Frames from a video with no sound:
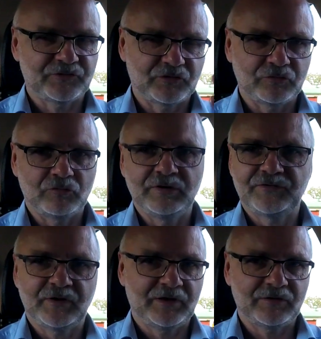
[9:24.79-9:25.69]
You do your
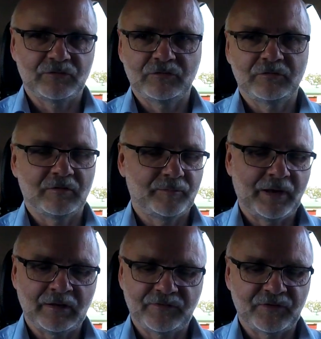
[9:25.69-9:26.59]
reset, you do your
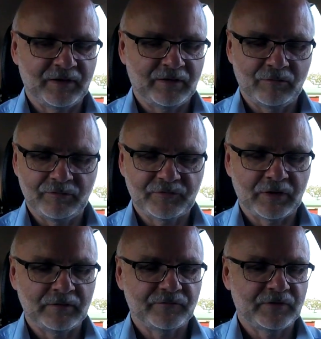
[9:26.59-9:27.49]
balancing and all this
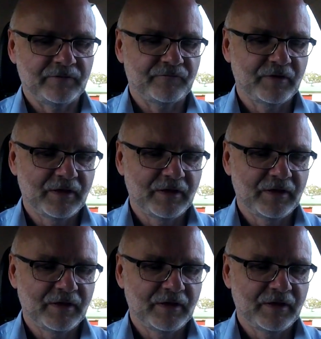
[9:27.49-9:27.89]
kind of stuff.